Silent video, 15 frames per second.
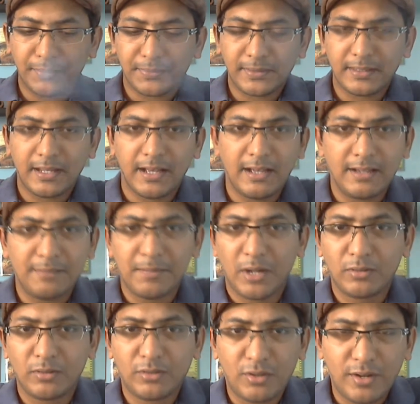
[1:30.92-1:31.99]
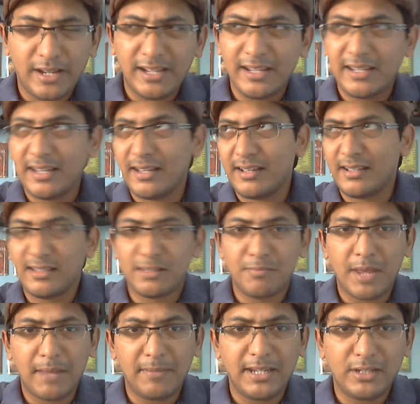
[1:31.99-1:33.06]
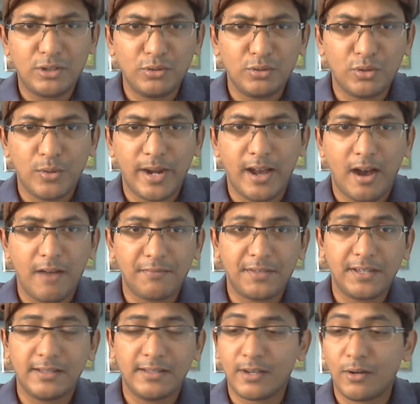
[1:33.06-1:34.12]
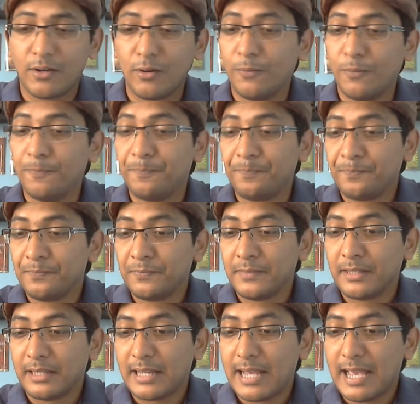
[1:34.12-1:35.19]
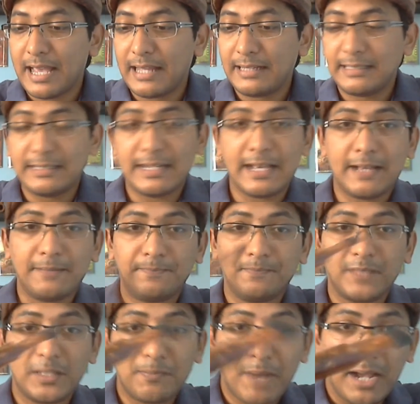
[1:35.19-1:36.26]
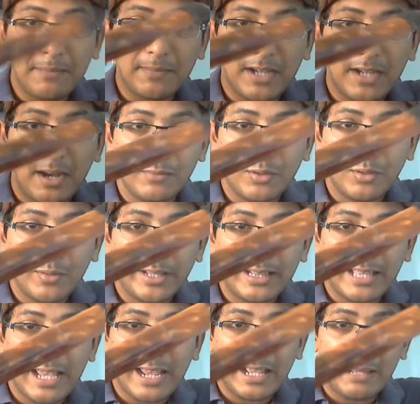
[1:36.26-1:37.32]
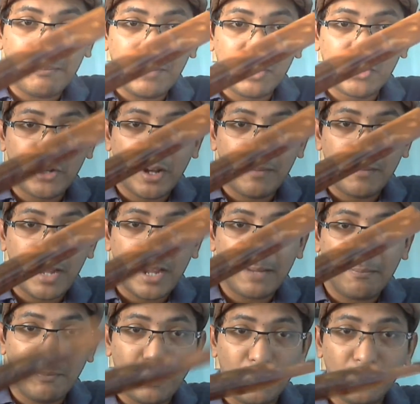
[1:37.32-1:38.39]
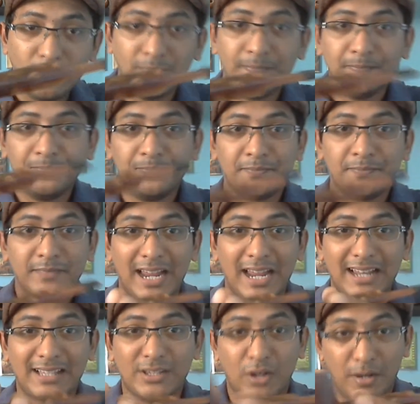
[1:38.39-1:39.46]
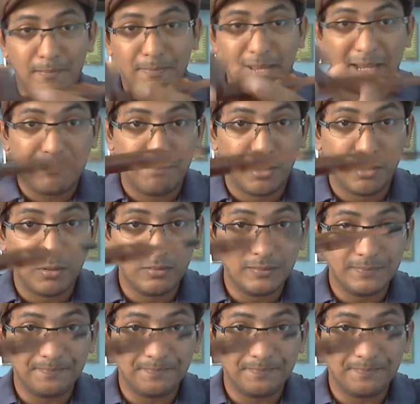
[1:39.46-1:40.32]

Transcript: About 3 years, maybe two and a half years ago. And this pipe comes with a meerschaum lined bowl, and it's got a big bowl.